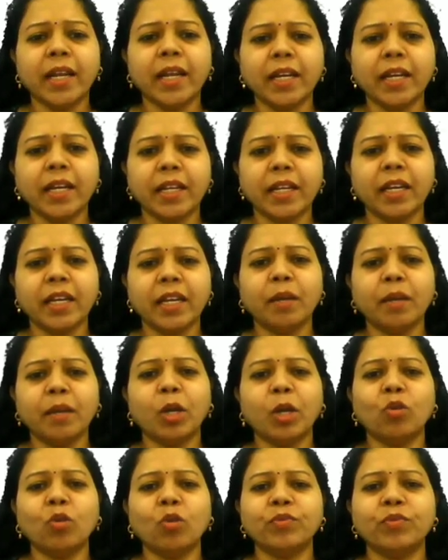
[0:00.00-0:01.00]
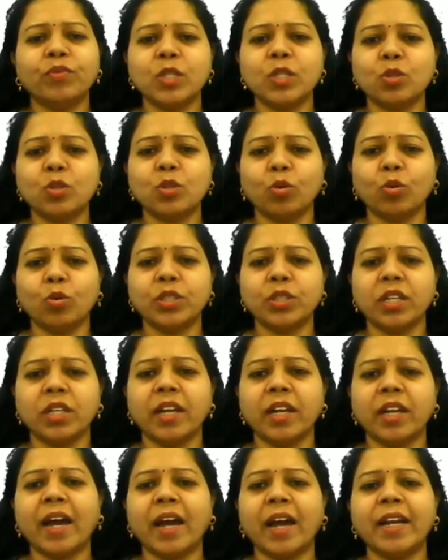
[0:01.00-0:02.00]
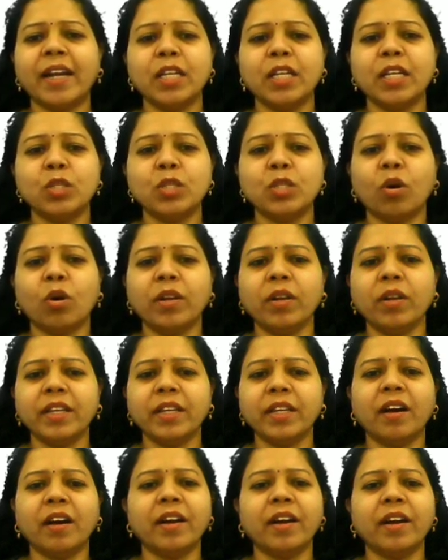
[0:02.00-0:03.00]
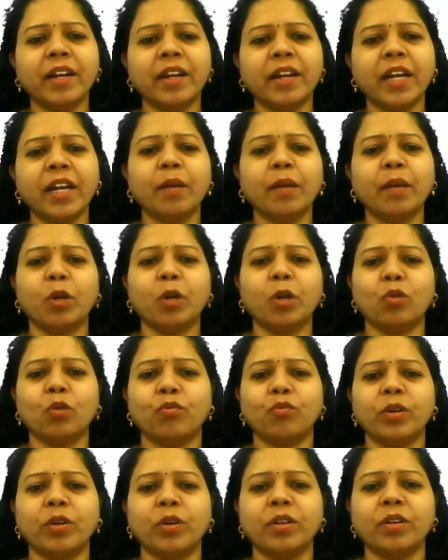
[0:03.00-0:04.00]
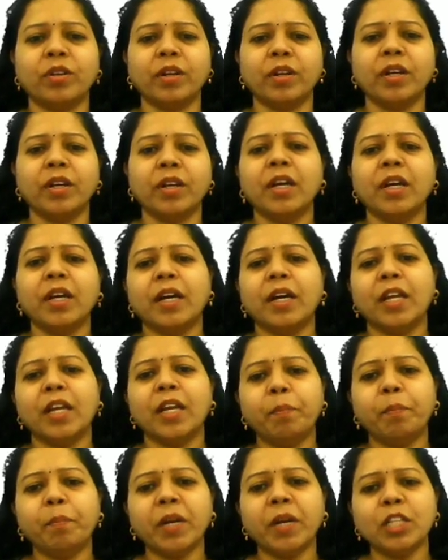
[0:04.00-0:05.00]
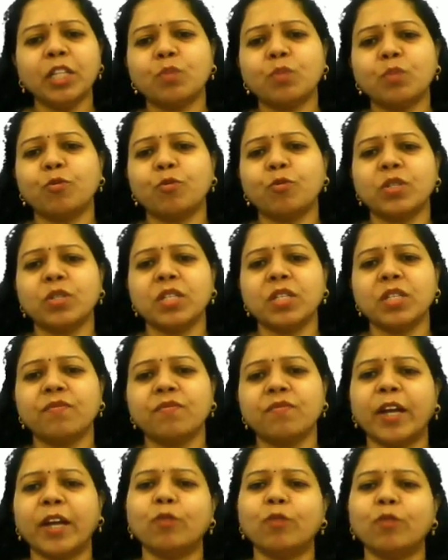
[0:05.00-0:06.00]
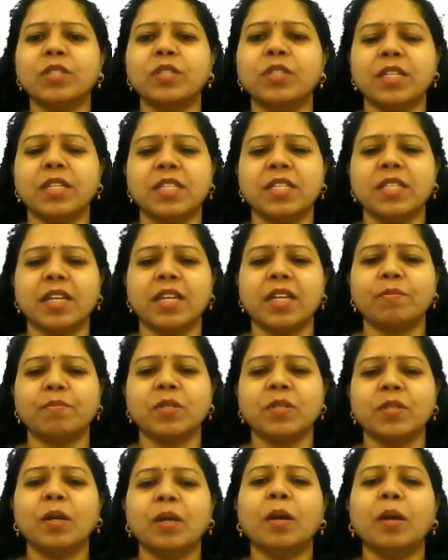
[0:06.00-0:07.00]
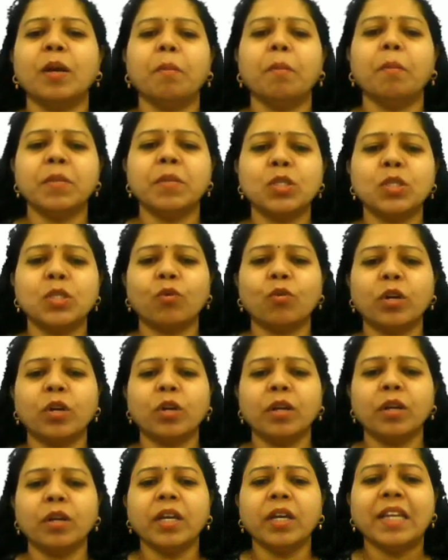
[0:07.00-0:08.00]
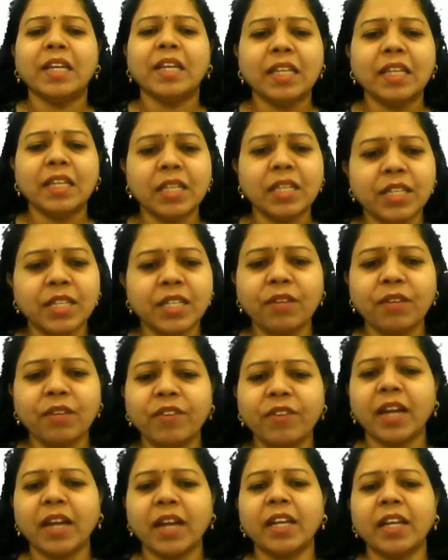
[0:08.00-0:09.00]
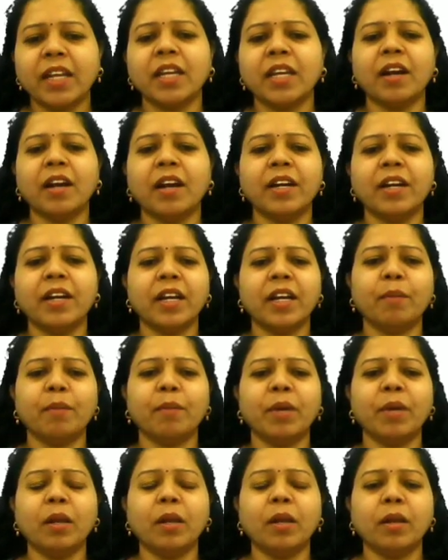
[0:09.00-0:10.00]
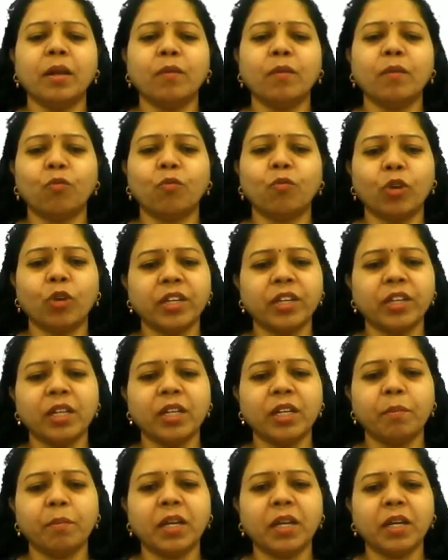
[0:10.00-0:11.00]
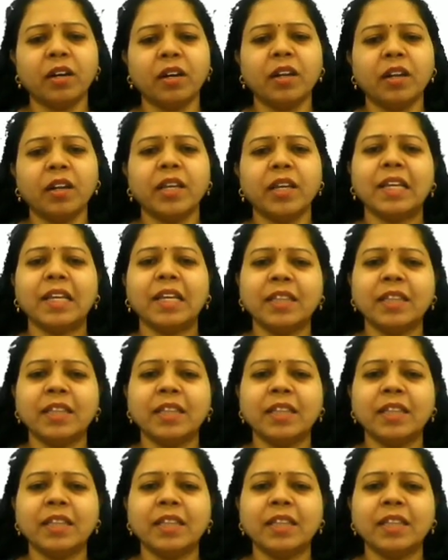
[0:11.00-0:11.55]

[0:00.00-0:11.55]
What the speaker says: Take 10 ml of this solution and dissolve in 100 ml of water. Repeat this process 5 to 6 times. Means what? Initially we are taking 100 ml water in a beaker.